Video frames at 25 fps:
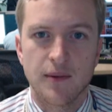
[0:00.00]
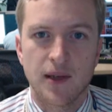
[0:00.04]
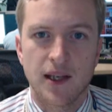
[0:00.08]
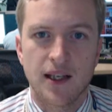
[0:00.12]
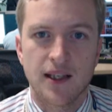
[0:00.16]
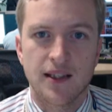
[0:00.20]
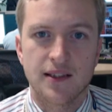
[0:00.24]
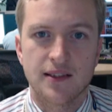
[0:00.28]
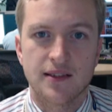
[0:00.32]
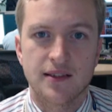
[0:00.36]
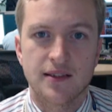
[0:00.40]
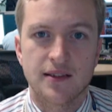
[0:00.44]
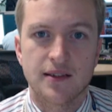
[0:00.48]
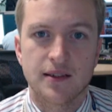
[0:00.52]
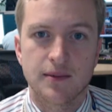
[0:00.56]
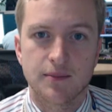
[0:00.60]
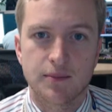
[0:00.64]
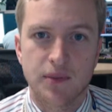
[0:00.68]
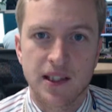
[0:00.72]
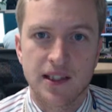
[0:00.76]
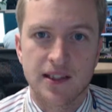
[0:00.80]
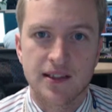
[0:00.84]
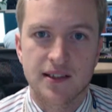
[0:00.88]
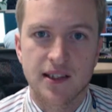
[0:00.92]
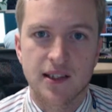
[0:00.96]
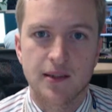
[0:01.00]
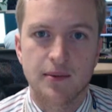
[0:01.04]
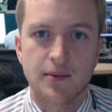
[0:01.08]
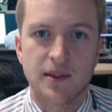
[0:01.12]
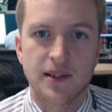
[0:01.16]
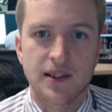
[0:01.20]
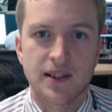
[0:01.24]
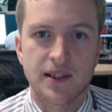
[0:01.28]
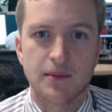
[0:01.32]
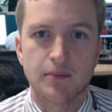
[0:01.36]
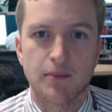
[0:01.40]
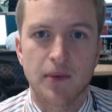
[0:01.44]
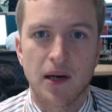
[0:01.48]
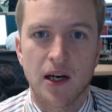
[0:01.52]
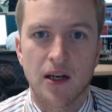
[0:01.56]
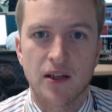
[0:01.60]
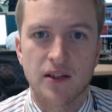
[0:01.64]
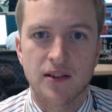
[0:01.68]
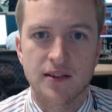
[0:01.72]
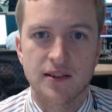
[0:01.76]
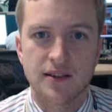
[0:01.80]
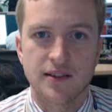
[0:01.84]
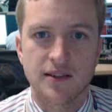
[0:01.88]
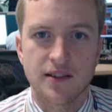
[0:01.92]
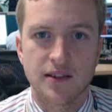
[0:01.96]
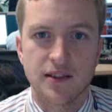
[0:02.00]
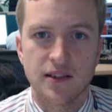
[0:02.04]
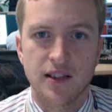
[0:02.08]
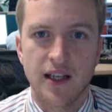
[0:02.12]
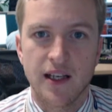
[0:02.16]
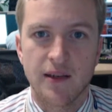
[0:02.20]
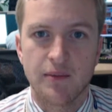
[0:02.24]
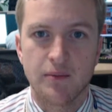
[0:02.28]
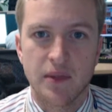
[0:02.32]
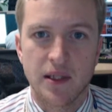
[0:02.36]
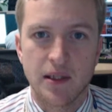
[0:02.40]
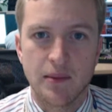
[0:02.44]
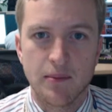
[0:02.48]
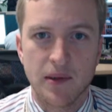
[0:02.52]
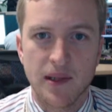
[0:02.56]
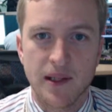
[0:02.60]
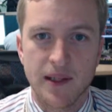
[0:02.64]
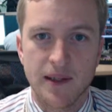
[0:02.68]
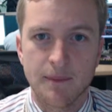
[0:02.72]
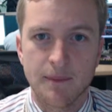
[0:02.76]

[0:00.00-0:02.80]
has picked up in comparison to NBP.